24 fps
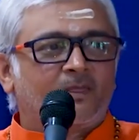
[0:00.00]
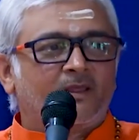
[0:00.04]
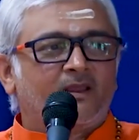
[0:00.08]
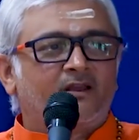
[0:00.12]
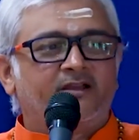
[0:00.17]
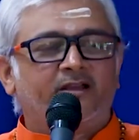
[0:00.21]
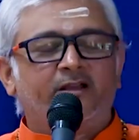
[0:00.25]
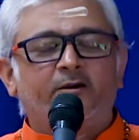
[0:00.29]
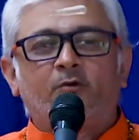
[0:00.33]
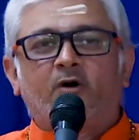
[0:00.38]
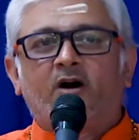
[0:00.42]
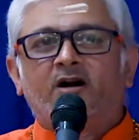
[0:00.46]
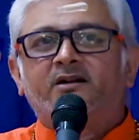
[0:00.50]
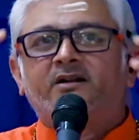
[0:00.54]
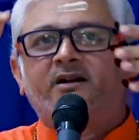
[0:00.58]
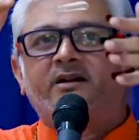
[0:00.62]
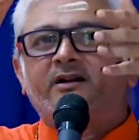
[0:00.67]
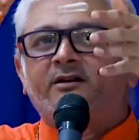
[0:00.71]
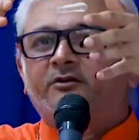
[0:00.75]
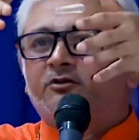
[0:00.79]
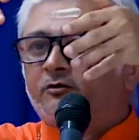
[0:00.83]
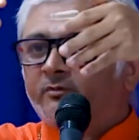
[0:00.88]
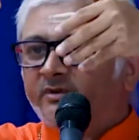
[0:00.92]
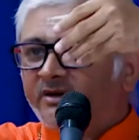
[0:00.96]
He wanted
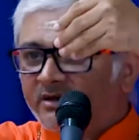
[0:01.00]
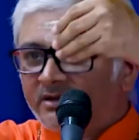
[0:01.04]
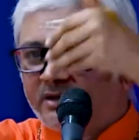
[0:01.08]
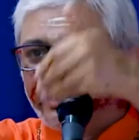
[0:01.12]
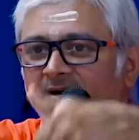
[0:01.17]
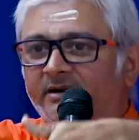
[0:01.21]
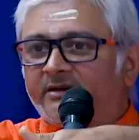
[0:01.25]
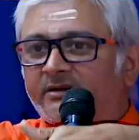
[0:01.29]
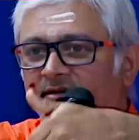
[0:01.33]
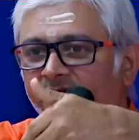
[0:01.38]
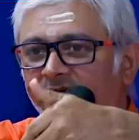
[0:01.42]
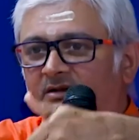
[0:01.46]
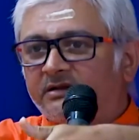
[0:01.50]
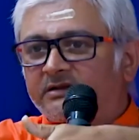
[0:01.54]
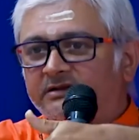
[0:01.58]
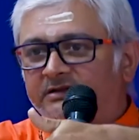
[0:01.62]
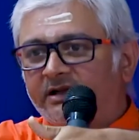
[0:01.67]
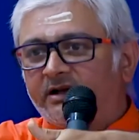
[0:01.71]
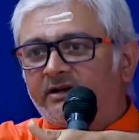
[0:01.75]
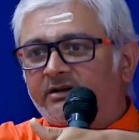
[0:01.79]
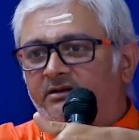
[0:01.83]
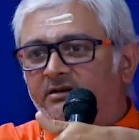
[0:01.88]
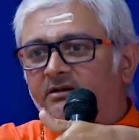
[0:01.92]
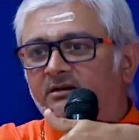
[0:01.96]
it to be right in the
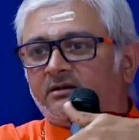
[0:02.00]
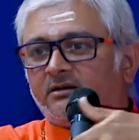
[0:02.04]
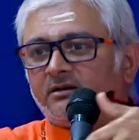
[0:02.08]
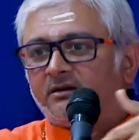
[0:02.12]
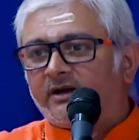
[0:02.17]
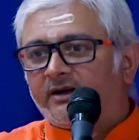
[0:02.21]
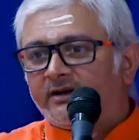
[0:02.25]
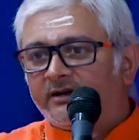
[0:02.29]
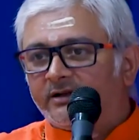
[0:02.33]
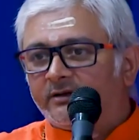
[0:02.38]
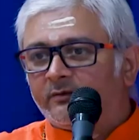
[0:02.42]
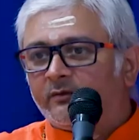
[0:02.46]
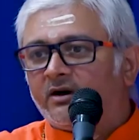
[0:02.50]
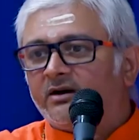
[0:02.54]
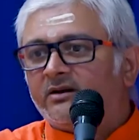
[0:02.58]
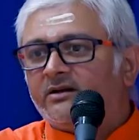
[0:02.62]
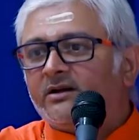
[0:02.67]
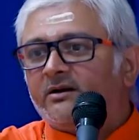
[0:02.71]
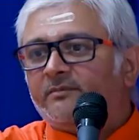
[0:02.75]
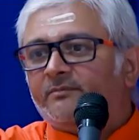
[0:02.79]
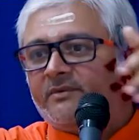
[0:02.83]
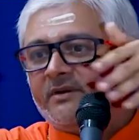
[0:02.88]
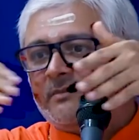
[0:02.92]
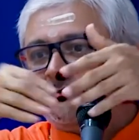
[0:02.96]
center and he
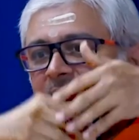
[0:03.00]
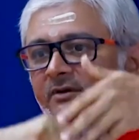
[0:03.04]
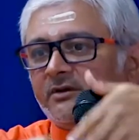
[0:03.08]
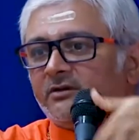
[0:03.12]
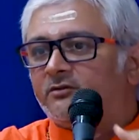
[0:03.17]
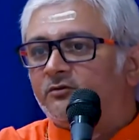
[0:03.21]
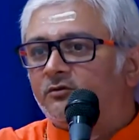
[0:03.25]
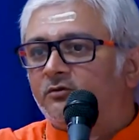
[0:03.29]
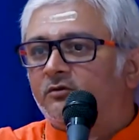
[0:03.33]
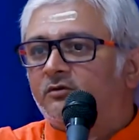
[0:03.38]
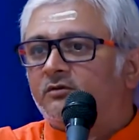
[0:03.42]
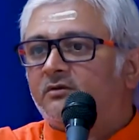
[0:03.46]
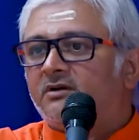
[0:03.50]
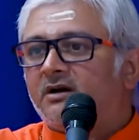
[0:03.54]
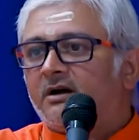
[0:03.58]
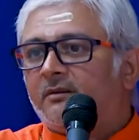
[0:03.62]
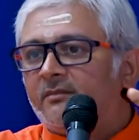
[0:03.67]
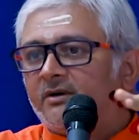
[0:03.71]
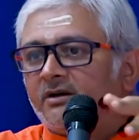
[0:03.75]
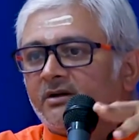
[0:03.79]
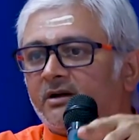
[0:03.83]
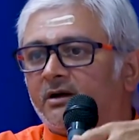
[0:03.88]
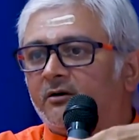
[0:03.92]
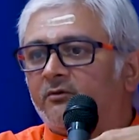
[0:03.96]
wanted people to come
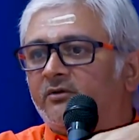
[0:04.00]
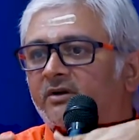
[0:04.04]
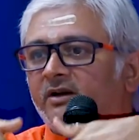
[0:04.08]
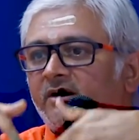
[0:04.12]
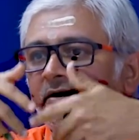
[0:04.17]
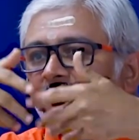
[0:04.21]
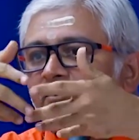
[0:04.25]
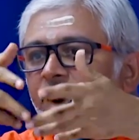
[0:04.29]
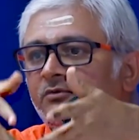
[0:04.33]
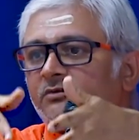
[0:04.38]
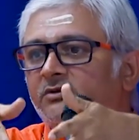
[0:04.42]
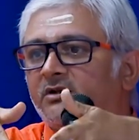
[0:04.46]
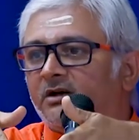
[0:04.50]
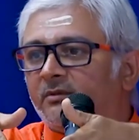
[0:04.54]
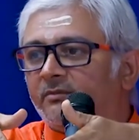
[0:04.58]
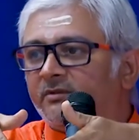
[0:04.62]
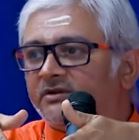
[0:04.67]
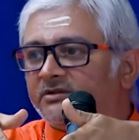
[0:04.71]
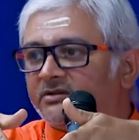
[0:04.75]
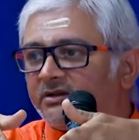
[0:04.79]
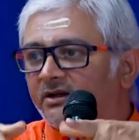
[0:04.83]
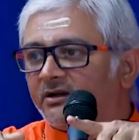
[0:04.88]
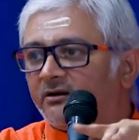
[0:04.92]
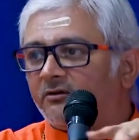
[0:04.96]
around and do the
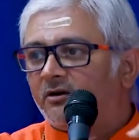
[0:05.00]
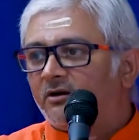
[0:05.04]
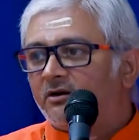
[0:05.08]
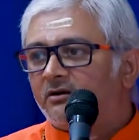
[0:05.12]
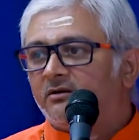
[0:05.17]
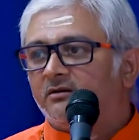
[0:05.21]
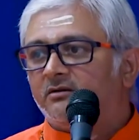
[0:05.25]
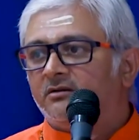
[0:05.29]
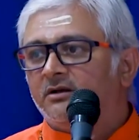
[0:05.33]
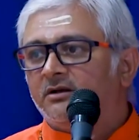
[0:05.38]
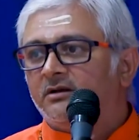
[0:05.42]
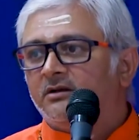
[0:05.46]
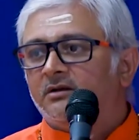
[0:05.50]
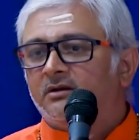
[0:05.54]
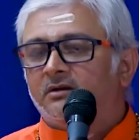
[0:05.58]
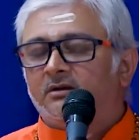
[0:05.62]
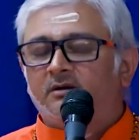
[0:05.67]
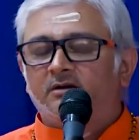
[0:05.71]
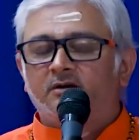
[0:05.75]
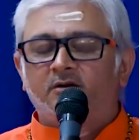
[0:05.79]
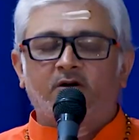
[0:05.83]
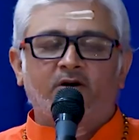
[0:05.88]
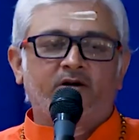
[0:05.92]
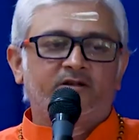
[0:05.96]
Abhishek on
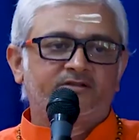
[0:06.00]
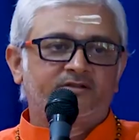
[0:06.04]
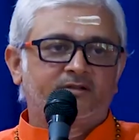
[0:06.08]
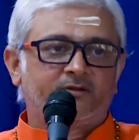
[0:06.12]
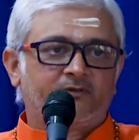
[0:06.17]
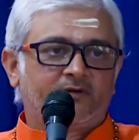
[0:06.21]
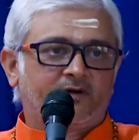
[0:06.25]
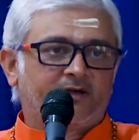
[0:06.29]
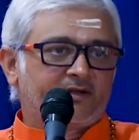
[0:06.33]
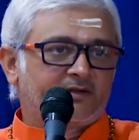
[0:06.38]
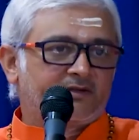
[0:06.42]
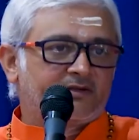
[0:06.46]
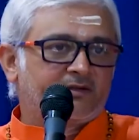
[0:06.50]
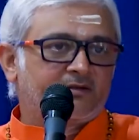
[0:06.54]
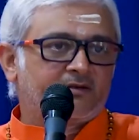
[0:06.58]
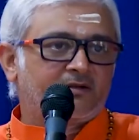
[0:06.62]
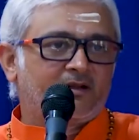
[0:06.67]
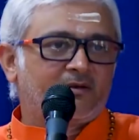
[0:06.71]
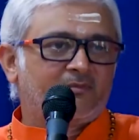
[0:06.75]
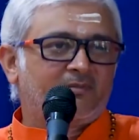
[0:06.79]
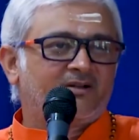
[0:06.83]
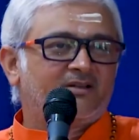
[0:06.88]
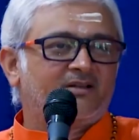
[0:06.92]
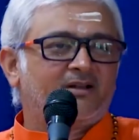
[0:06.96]
Lord Shiva,
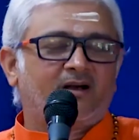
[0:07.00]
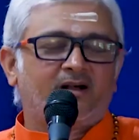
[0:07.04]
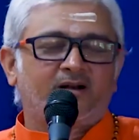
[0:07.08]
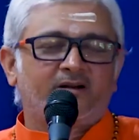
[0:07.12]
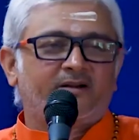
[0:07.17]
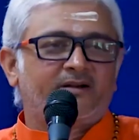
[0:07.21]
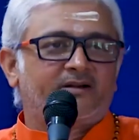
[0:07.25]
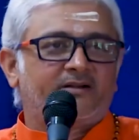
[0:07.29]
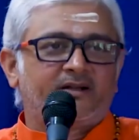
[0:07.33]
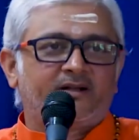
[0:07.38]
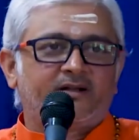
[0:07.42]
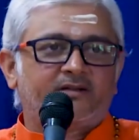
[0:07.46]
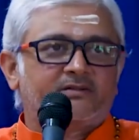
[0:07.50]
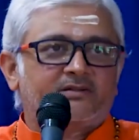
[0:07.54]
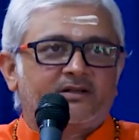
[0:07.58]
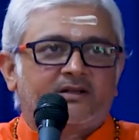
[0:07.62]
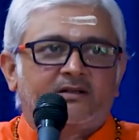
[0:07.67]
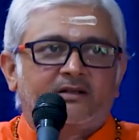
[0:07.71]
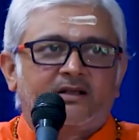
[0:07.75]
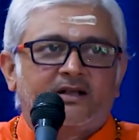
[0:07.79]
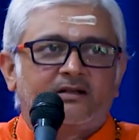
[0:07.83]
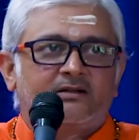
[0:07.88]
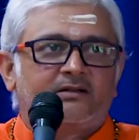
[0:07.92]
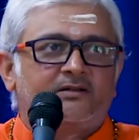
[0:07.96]
etc. But the architect said that